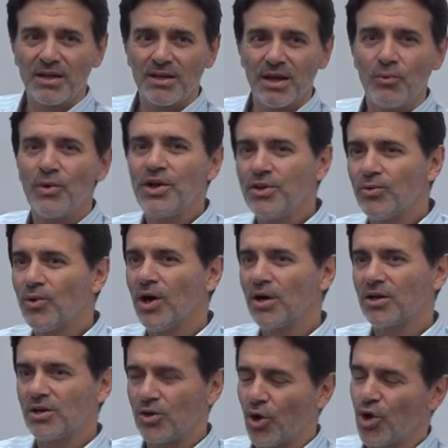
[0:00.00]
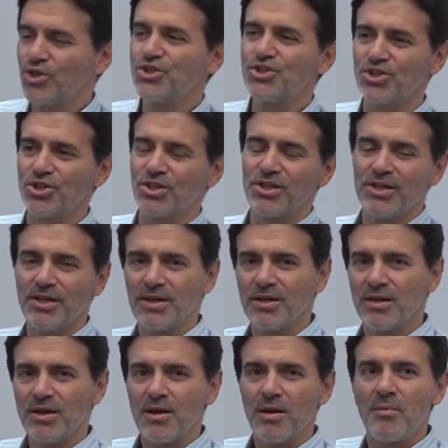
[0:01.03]
Now, when you are constantly
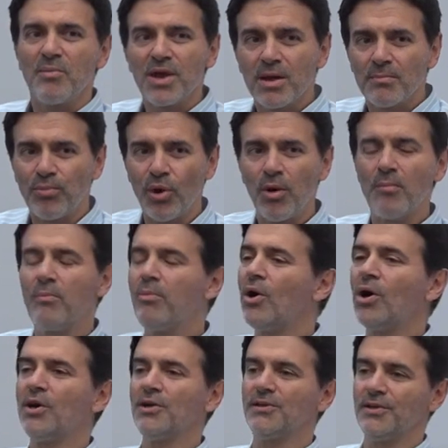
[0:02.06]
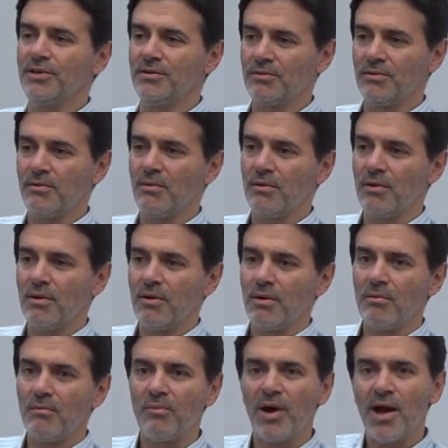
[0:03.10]
being bombarded
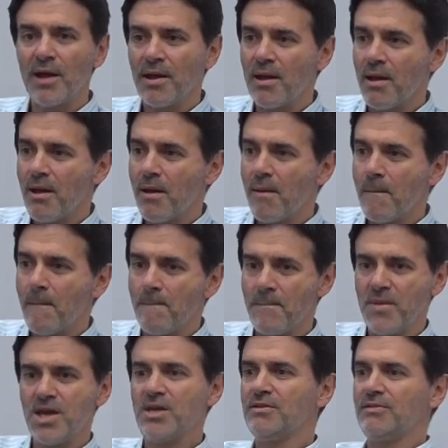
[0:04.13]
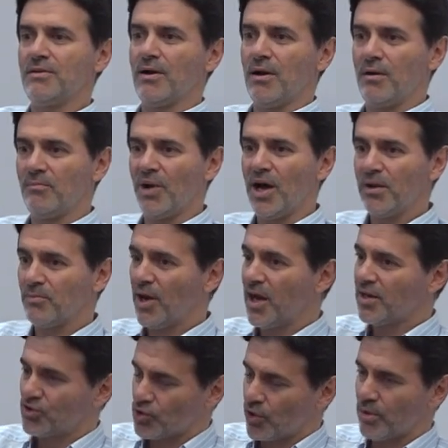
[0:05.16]
by media, by
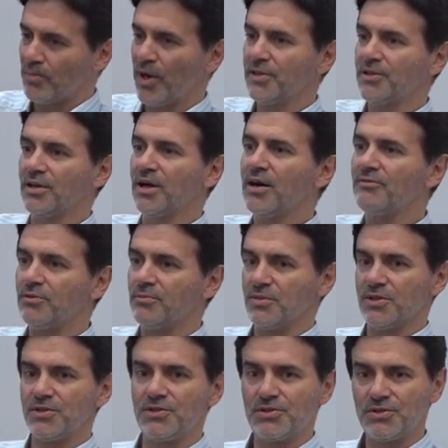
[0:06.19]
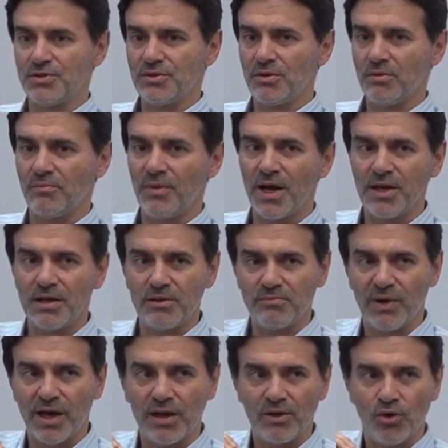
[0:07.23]
the governments, by
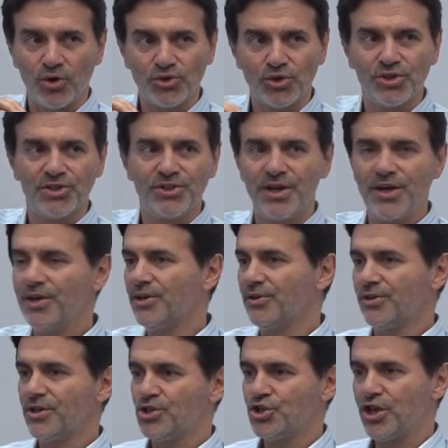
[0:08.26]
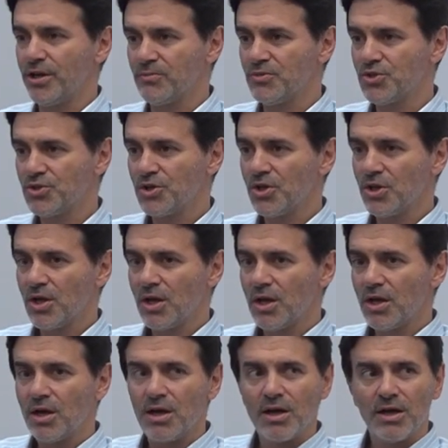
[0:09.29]
authoritarian regimes,
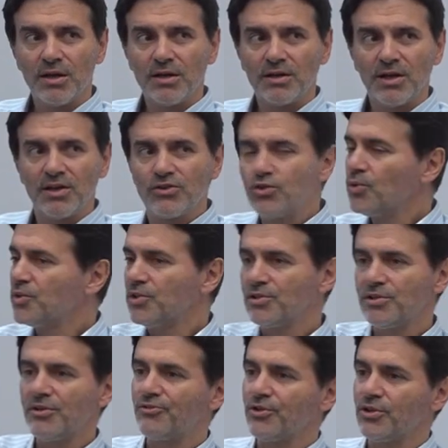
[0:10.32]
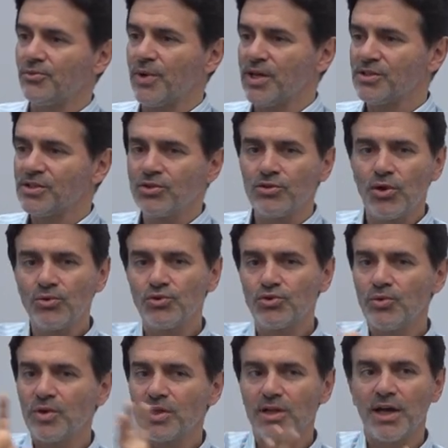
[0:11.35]
that do it in different ways. They don't
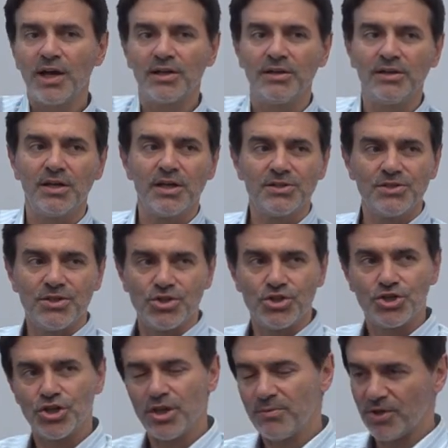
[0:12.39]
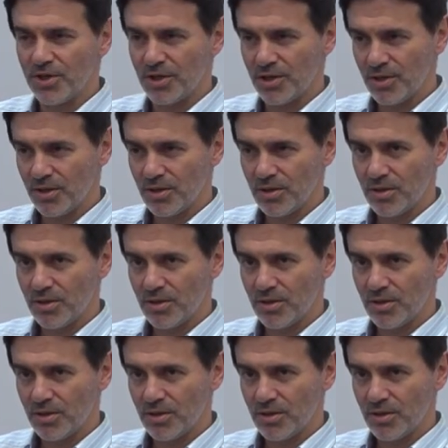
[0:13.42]
do it like Nazi Germany,